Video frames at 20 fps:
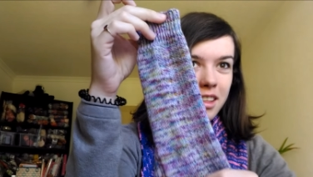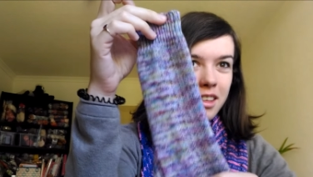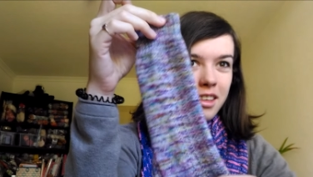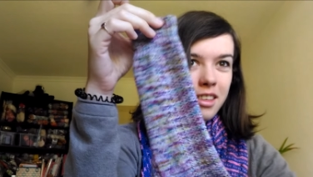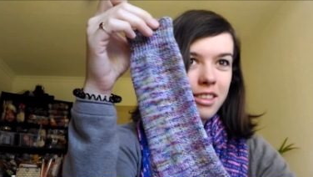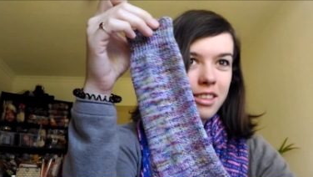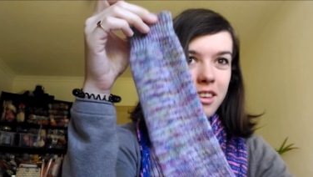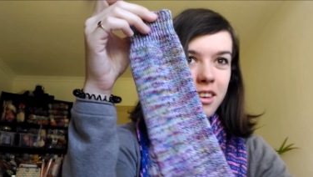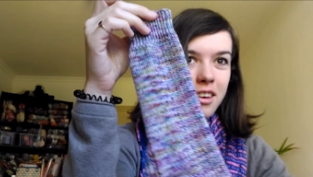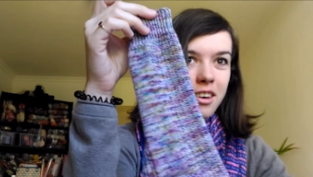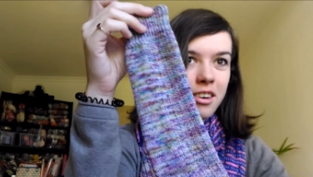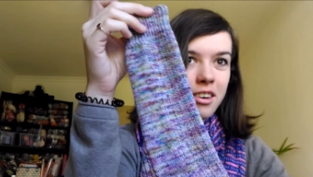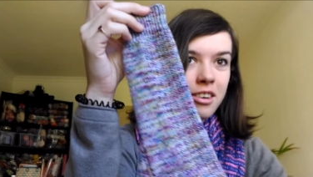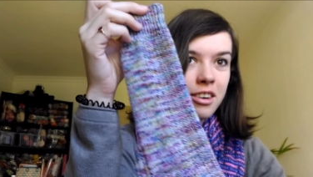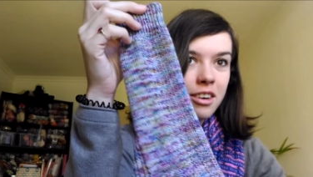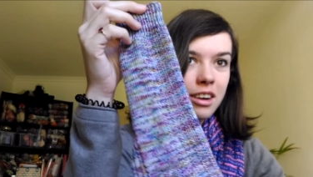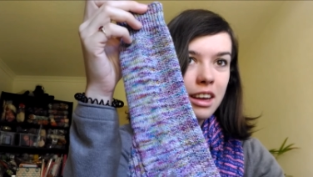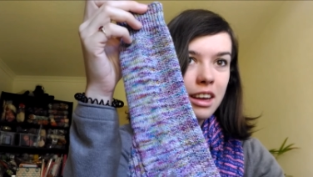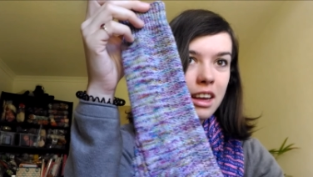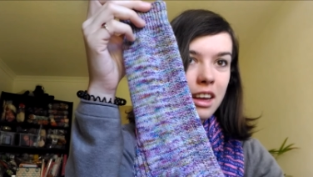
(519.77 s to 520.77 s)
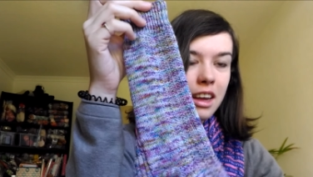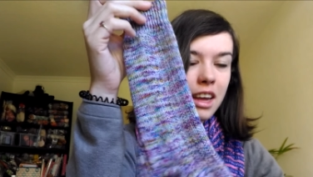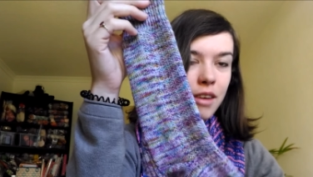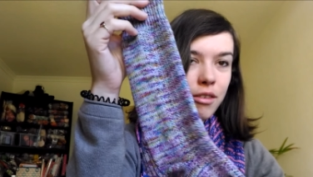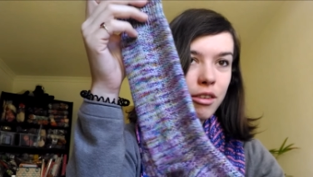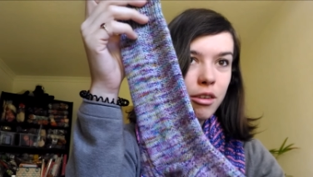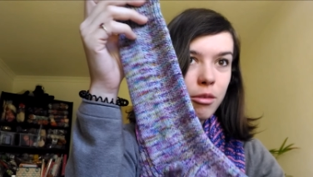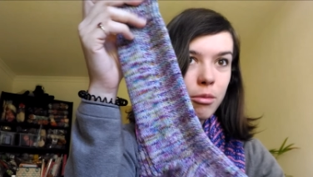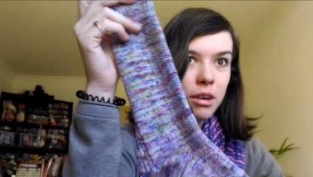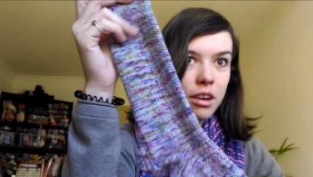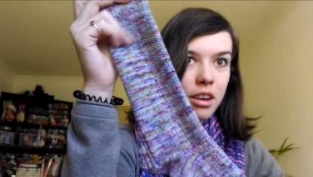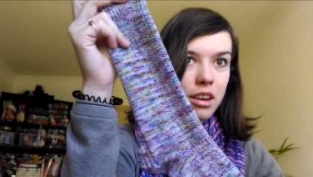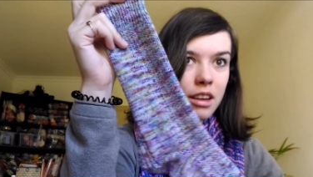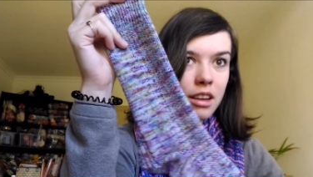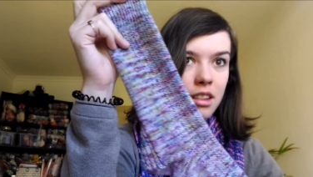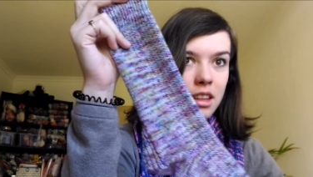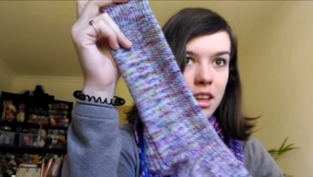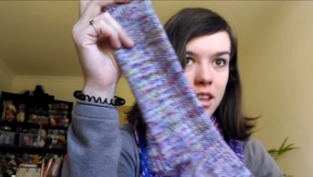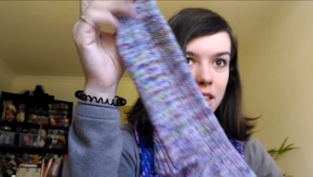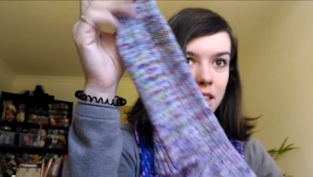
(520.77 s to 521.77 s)
So if you want to
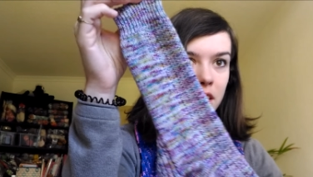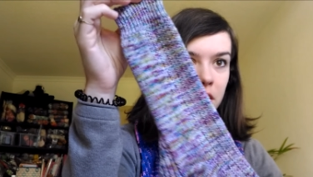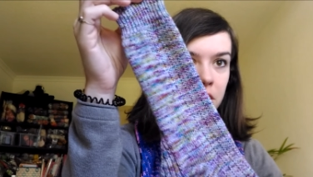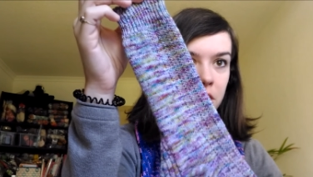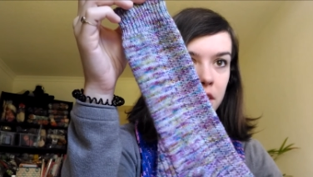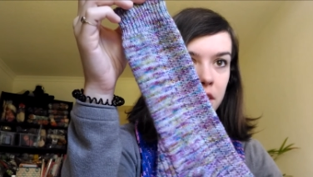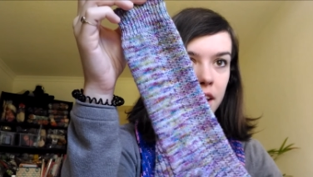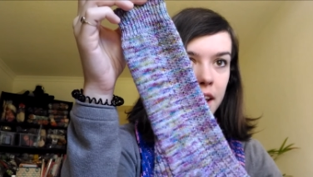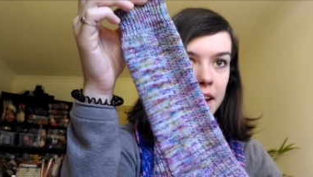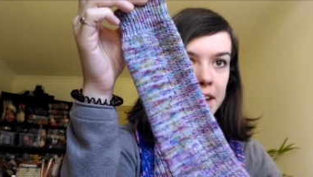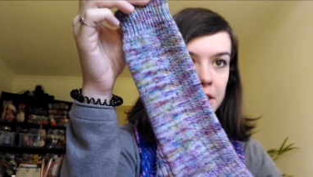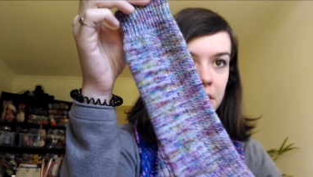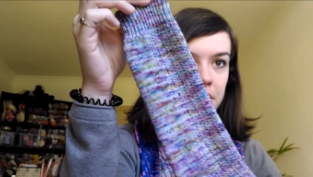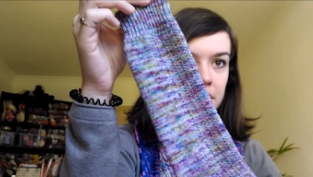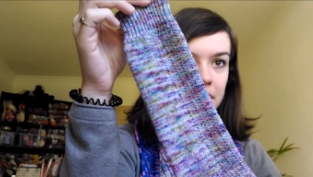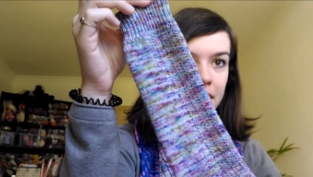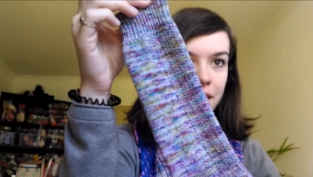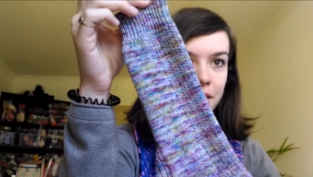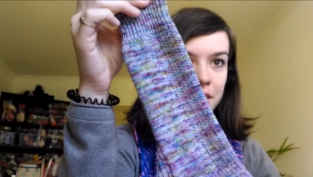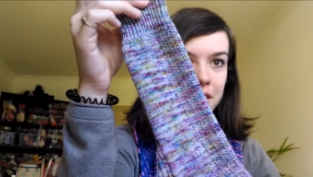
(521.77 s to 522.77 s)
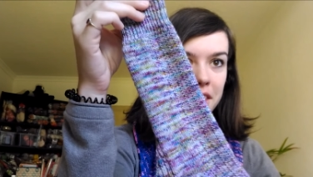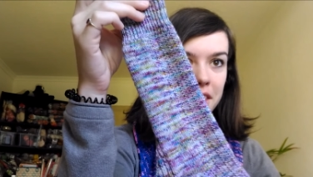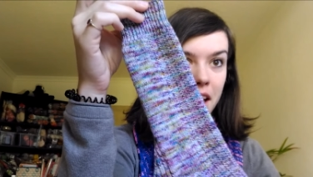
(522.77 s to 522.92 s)
knit these and you don't like long cuffs,